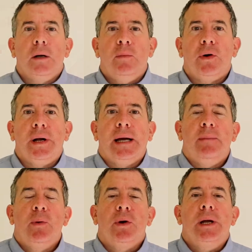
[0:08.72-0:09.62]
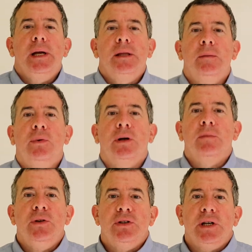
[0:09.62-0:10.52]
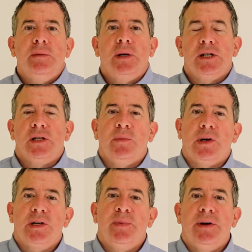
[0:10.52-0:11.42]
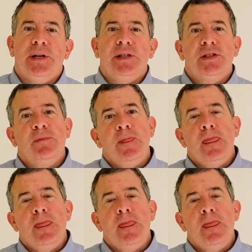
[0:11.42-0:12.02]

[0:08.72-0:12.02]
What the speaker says: Good morning. I've been working on the book Museum Customer Experience.